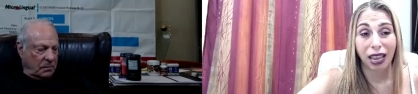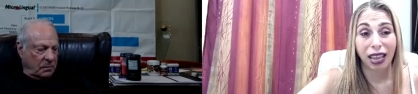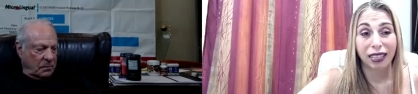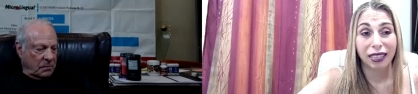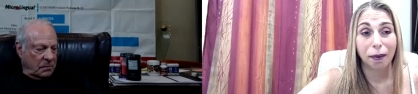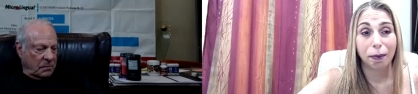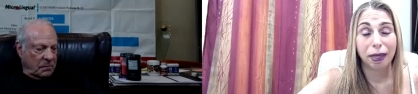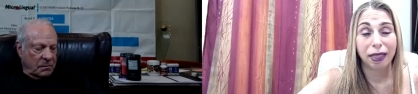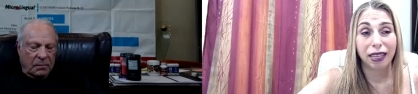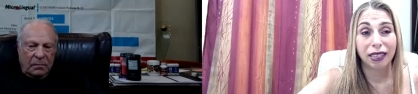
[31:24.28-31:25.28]
Speaker 1: and some
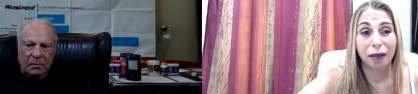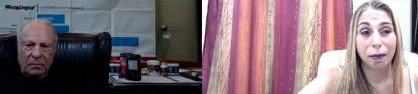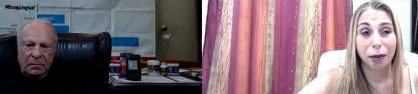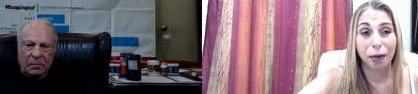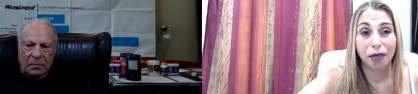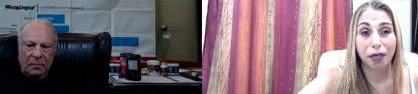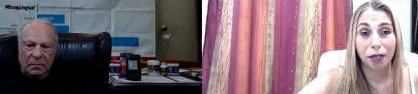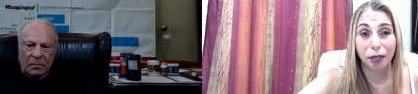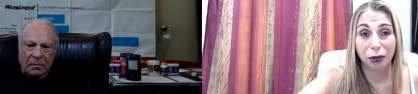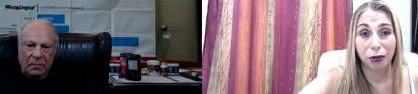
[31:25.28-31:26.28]
things that people
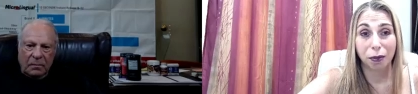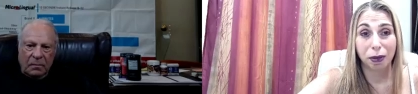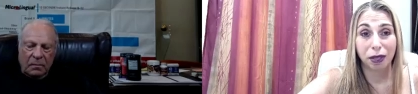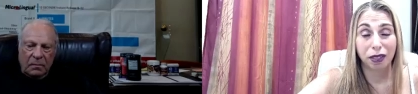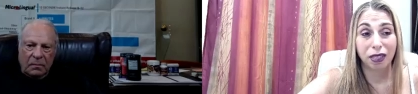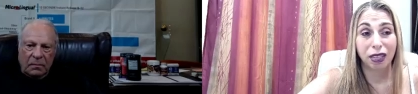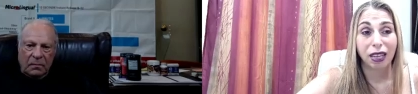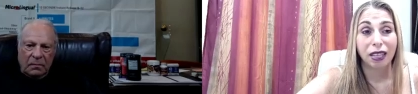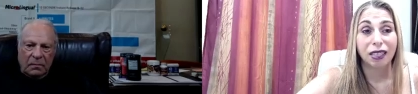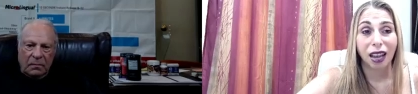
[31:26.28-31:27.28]
could use, because
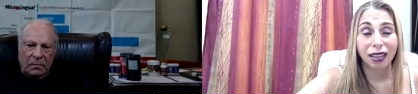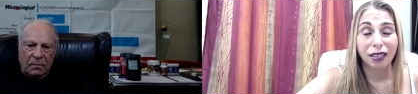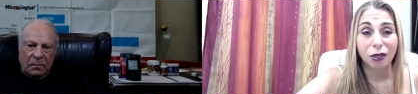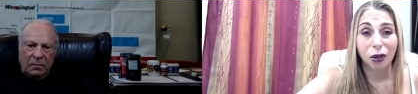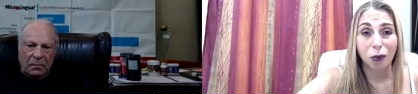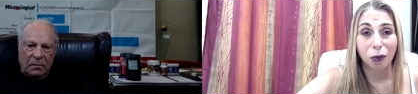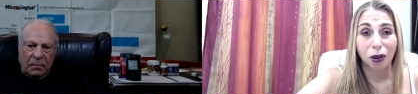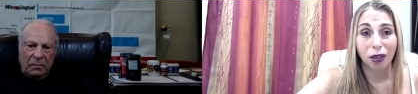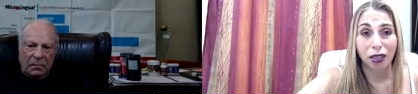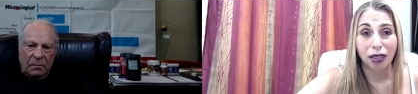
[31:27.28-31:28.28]
diets don't
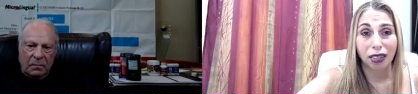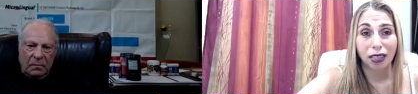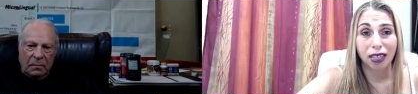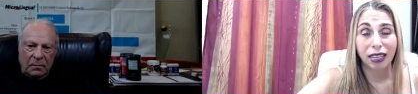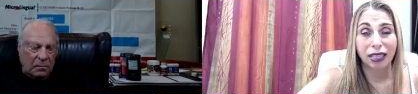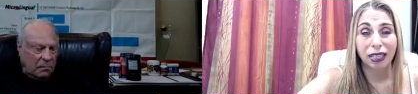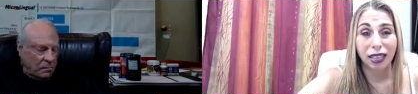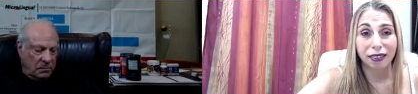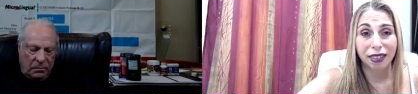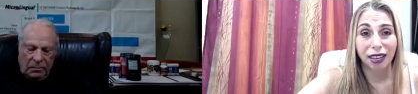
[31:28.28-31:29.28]
work. It's, it's a
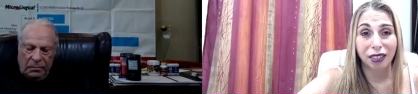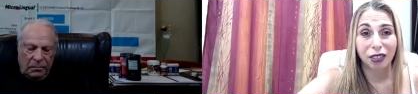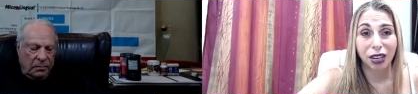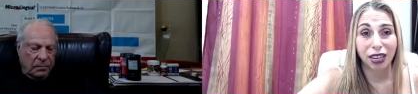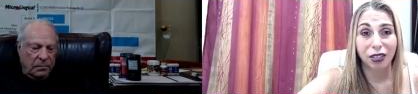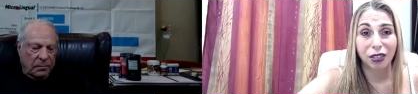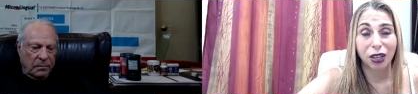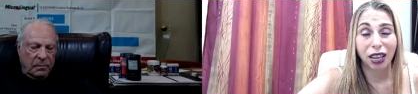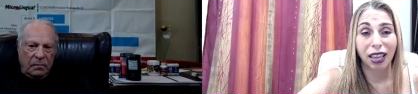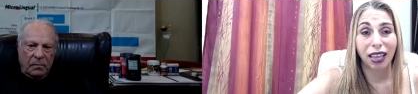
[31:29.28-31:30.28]
lifestyle
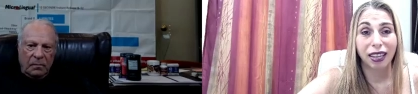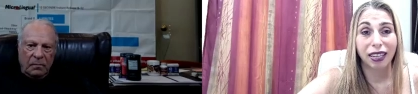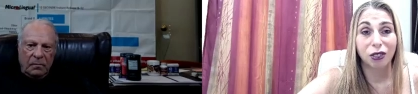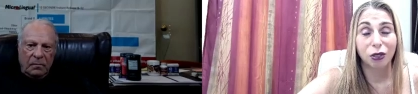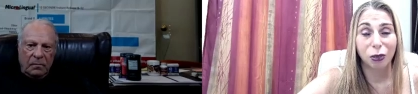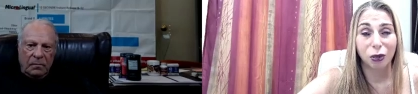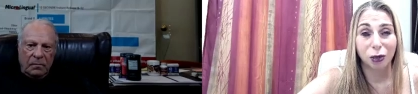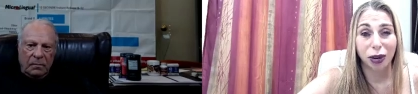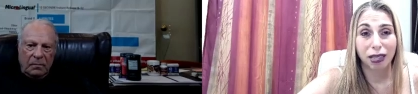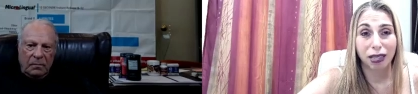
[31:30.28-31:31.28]
change, and it's doing
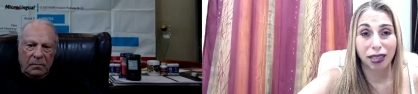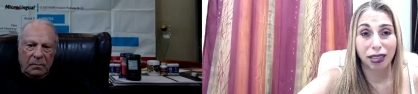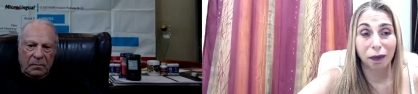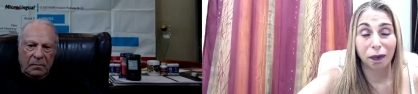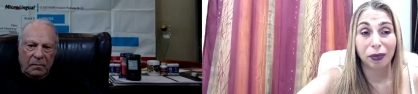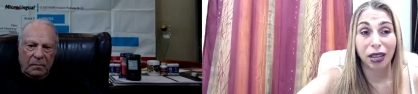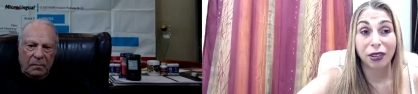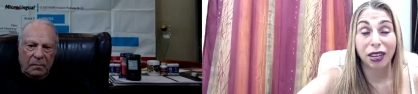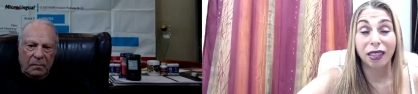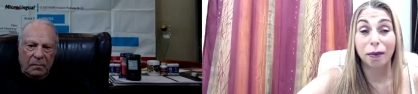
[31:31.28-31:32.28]
the right thing.
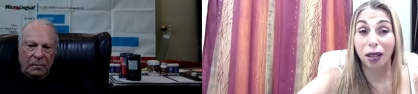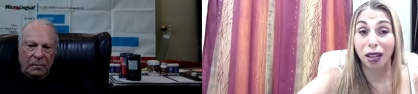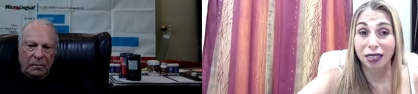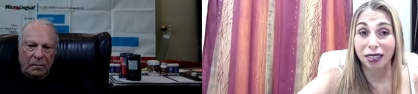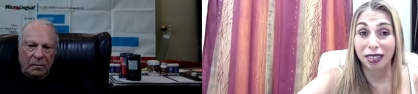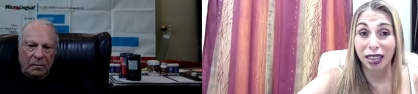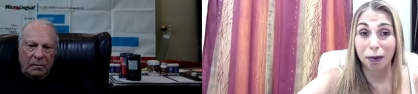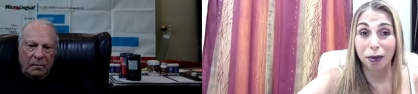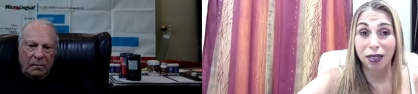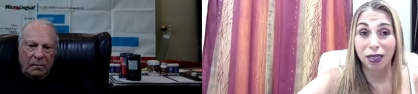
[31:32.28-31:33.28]
And you gave them lots of
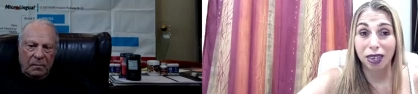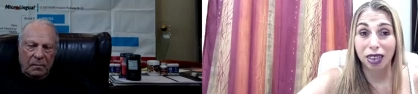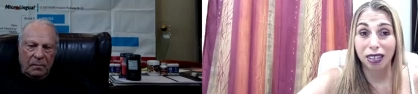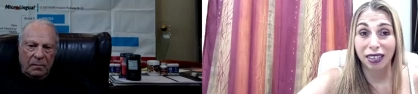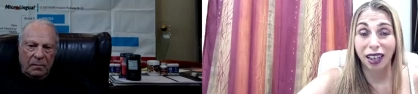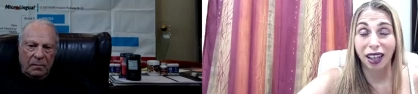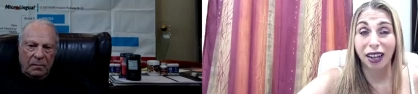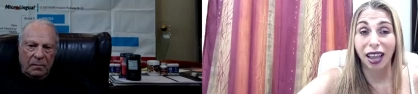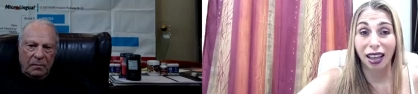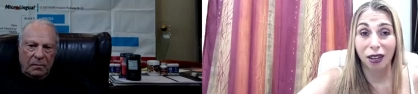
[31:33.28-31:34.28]
examples today
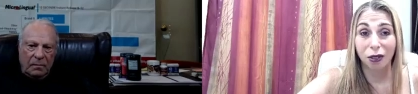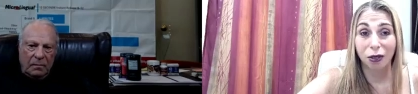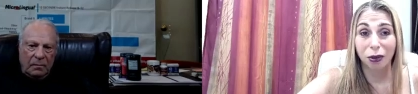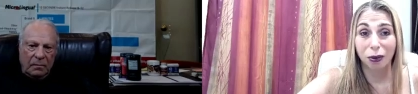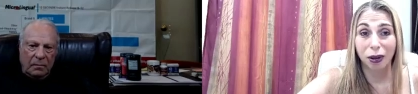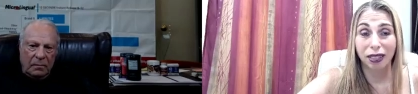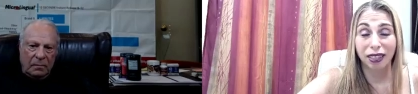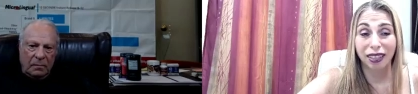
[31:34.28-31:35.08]
on how to do the right